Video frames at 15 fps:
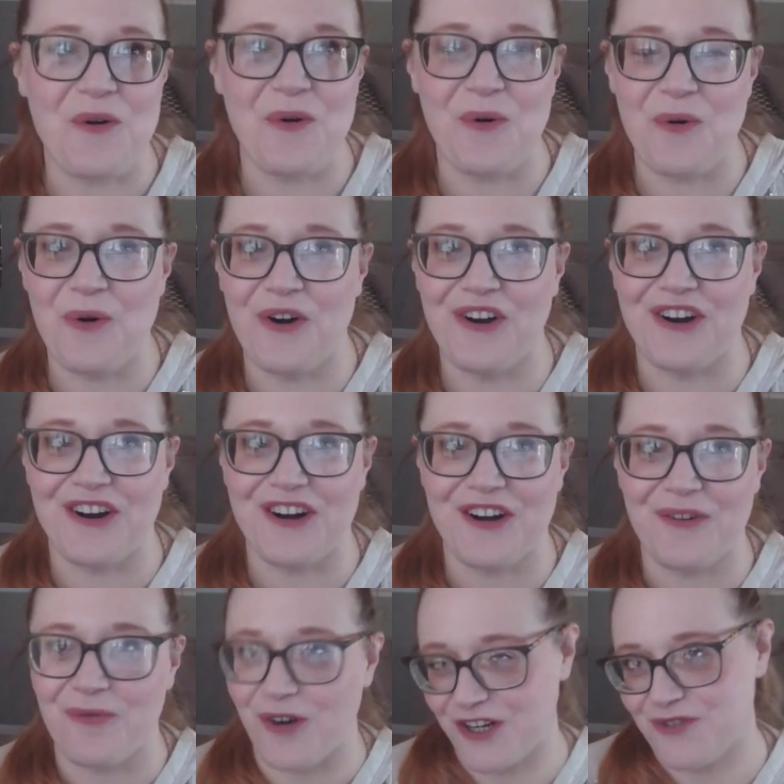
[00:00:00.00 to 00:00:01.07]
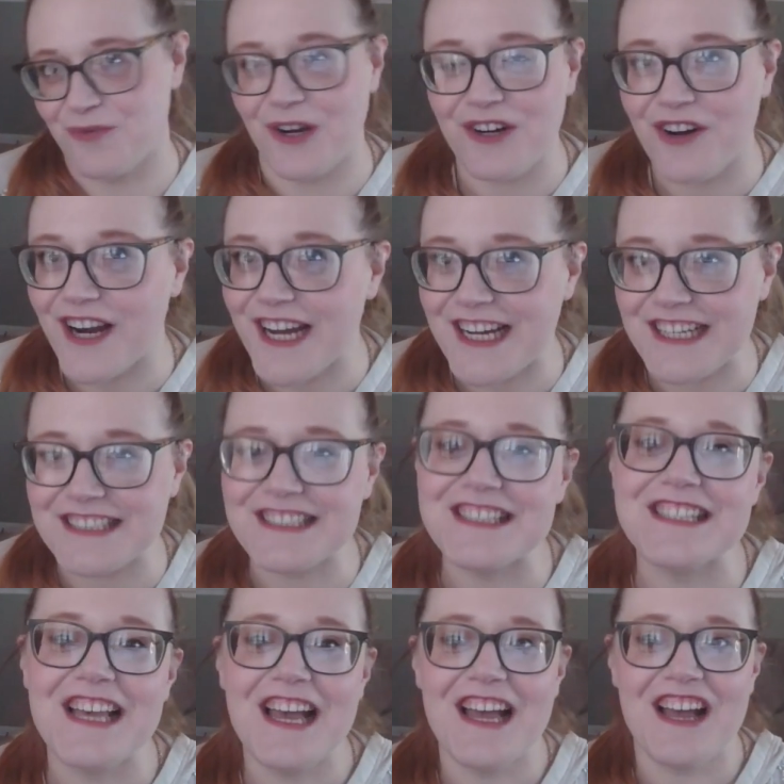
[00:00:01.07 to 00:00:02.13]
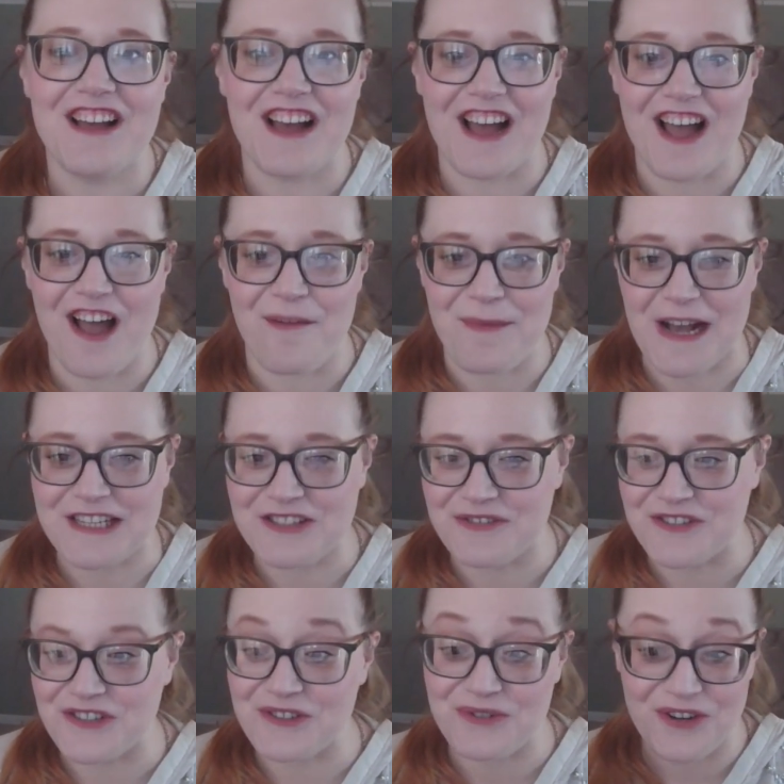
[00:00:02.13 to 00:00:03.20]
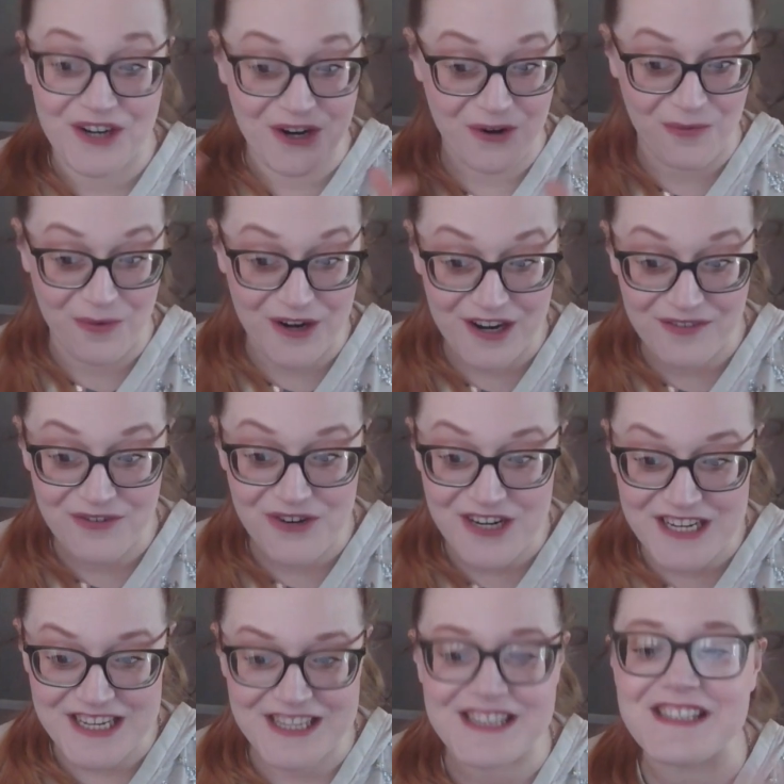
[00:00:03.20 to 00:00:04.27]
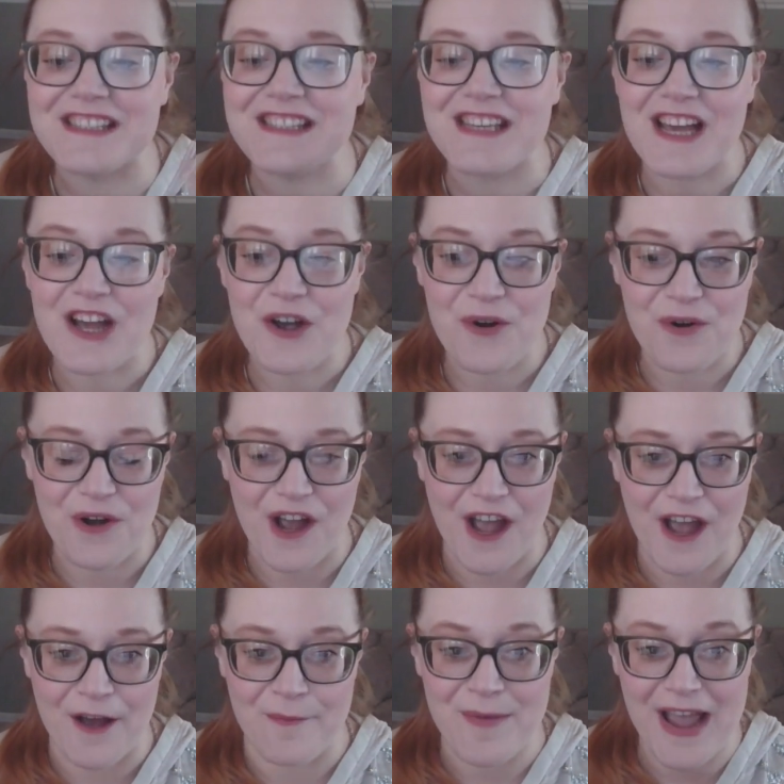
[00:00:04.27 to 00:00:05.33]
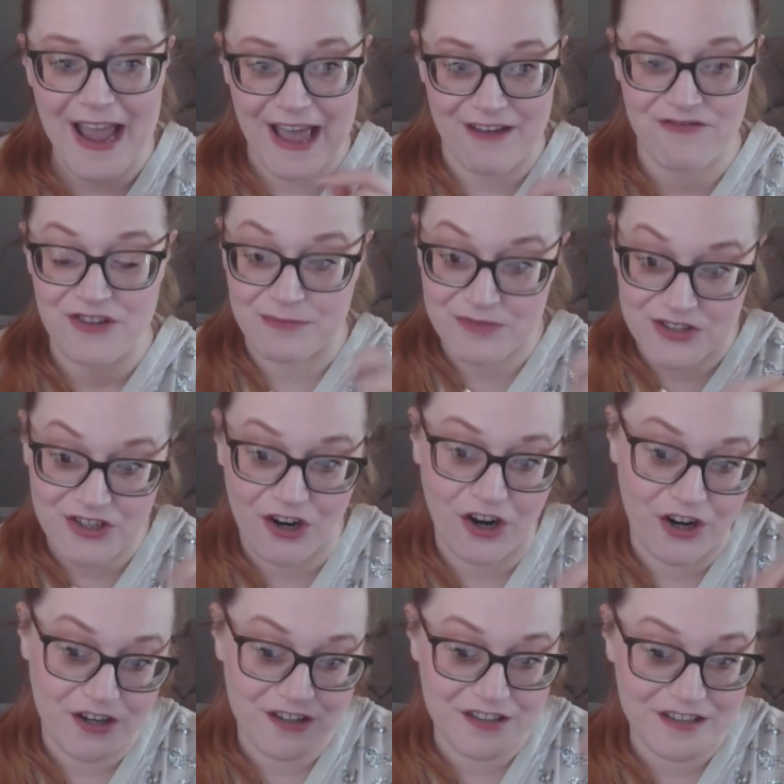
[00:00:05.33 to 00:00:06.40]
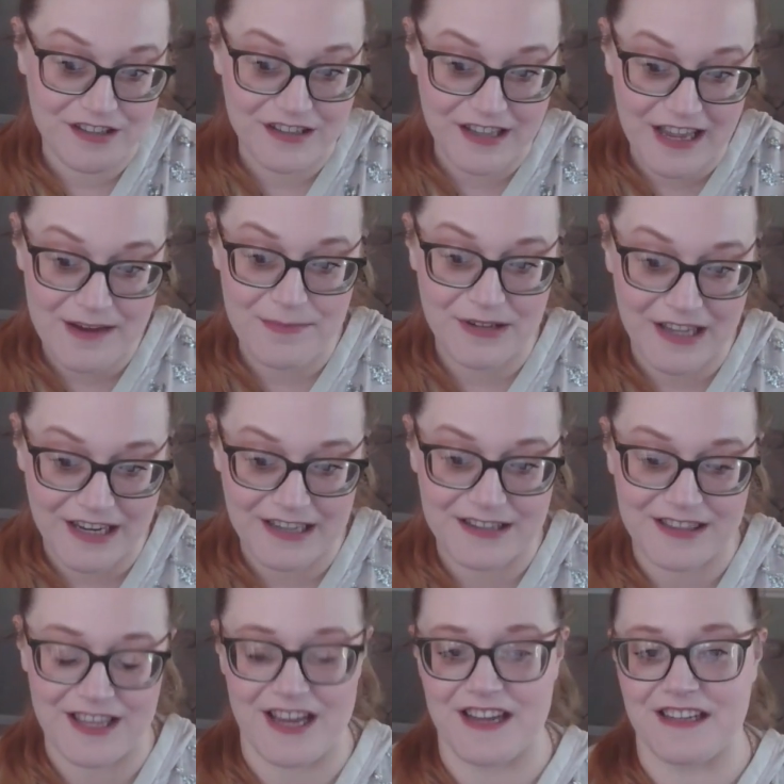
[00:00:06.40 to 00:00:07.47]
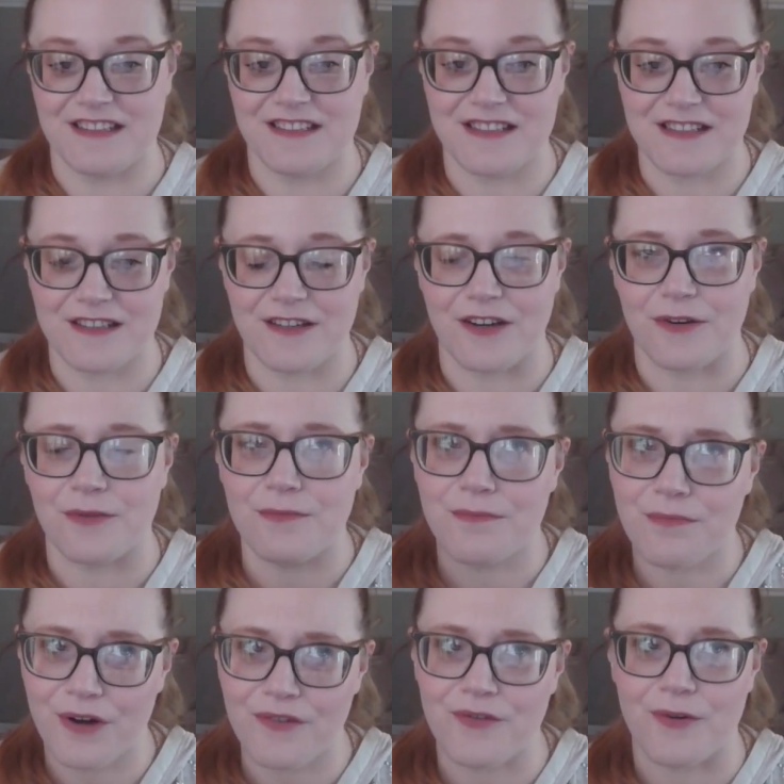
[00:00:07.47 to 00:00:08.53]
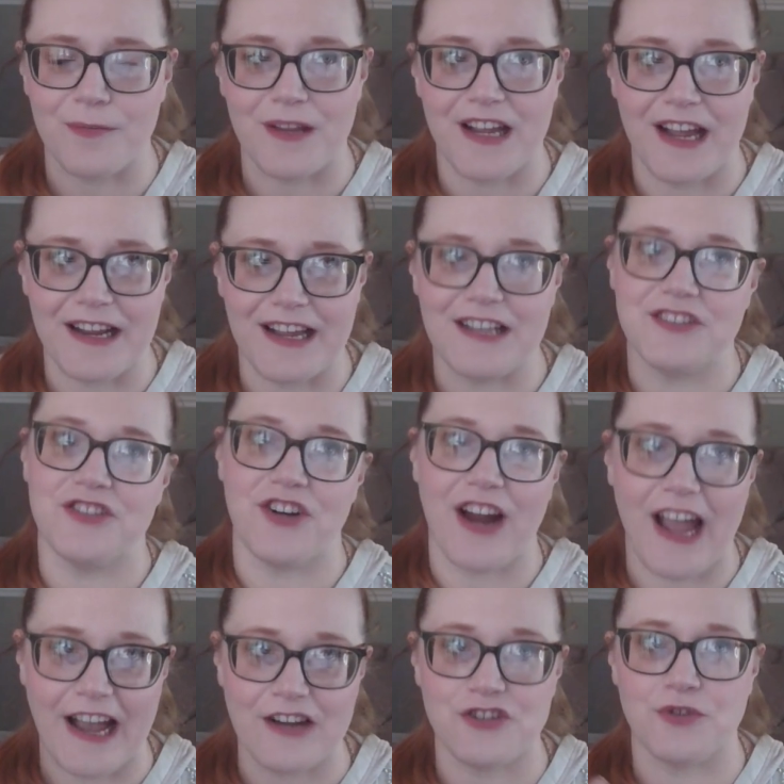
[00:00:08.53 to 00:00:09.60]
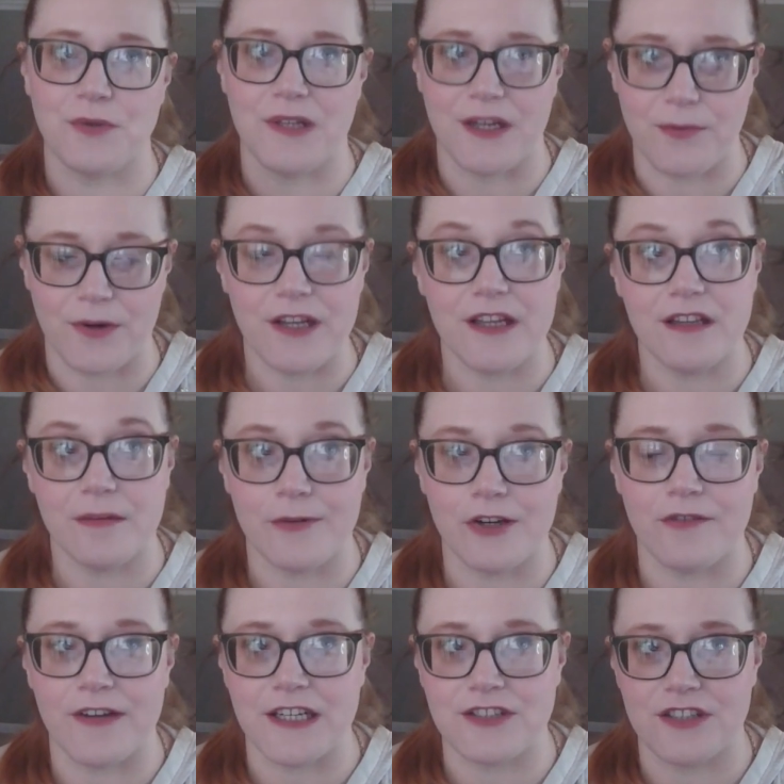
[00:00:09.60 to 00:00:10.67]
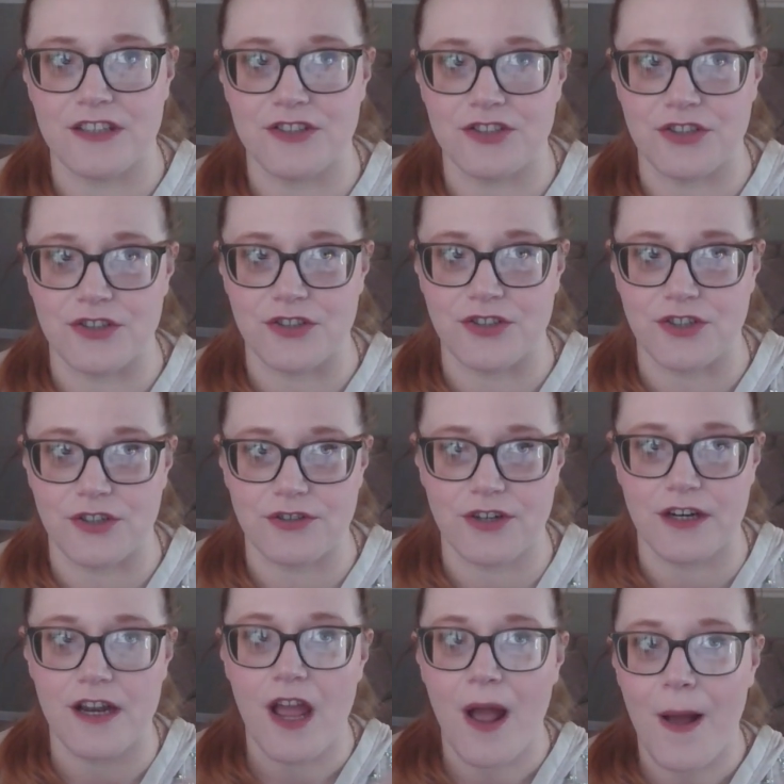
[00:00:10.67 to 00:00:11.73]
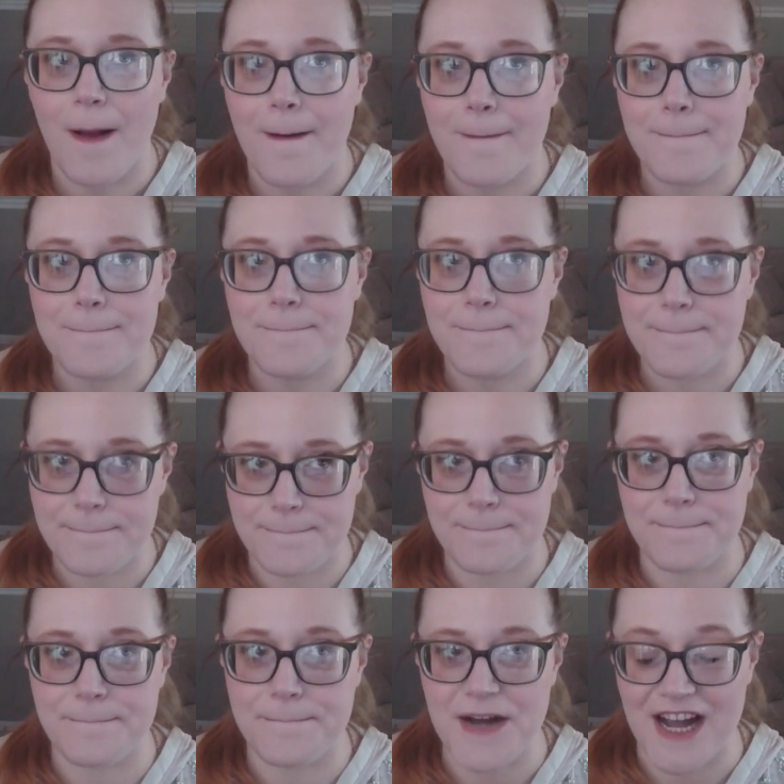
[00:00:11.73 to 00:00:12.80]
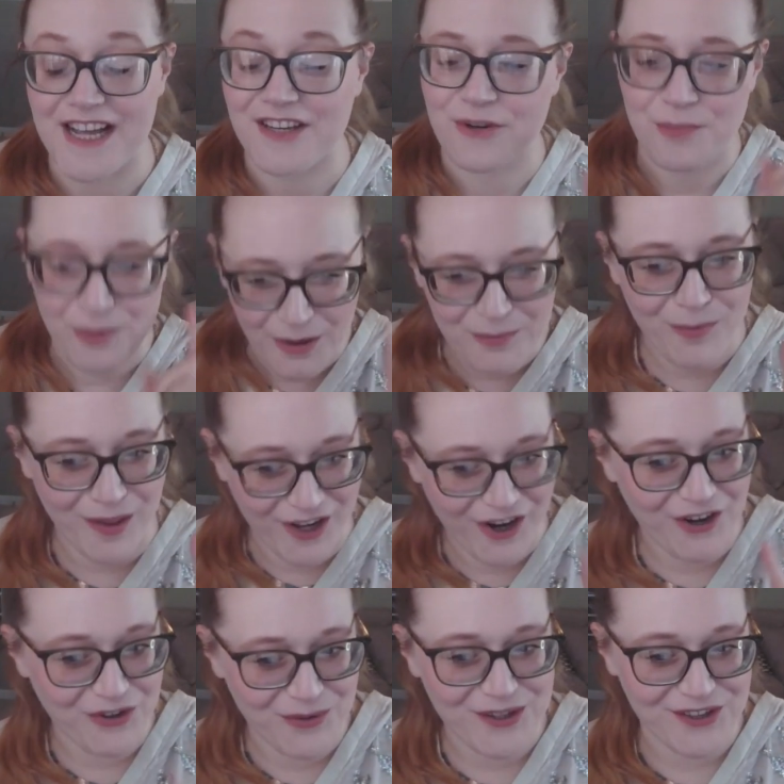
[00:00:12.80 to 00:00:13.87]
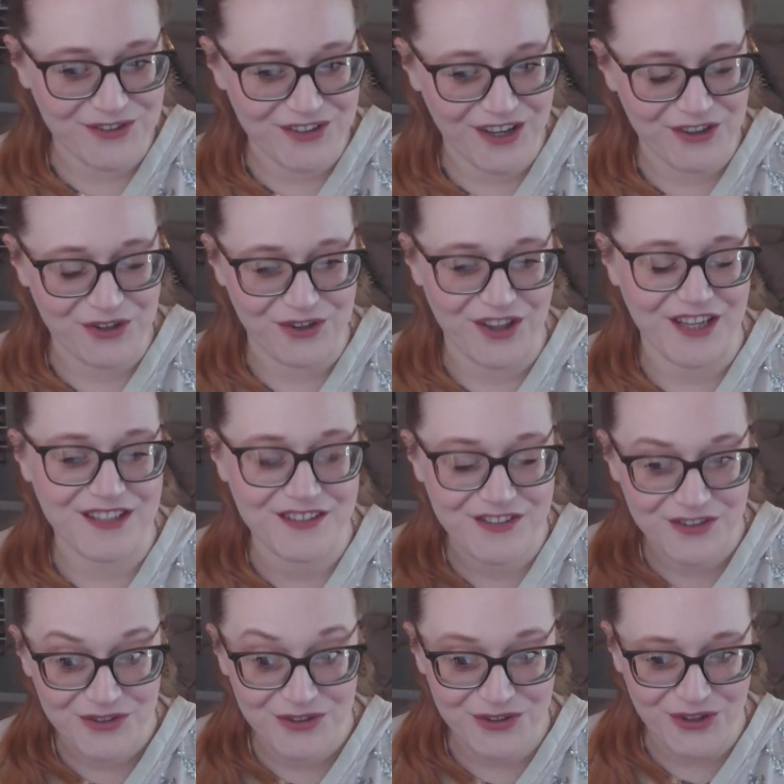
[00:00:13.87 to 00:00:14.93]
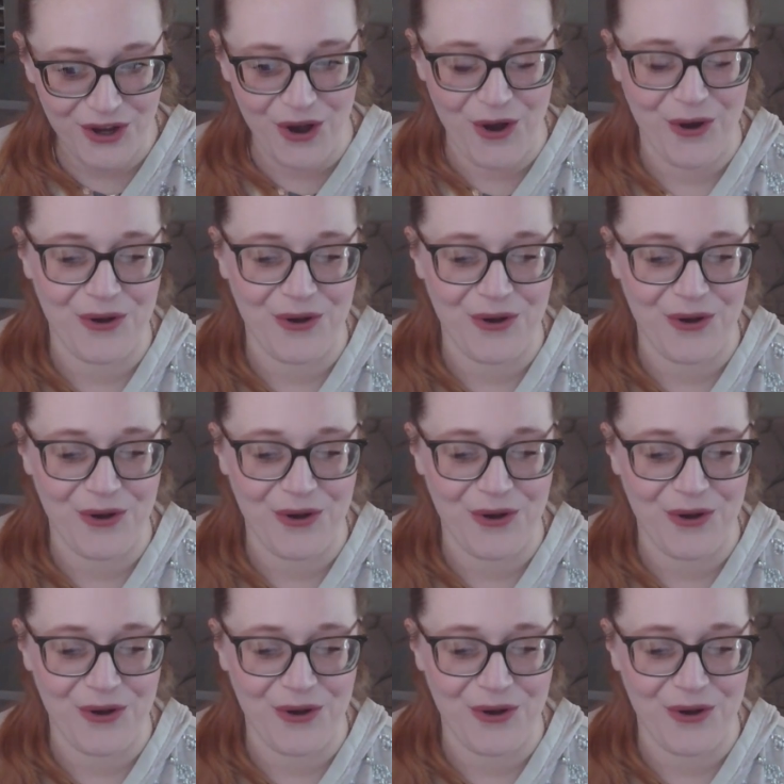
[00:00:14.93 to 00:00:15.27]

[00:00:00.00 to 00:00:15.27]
or watch Rugrats, Passover story, or whatever it is. Have them start labeling things, preferably, I guess, you're actually reading the book of Exodus to your children, but you probably are doing those other things. So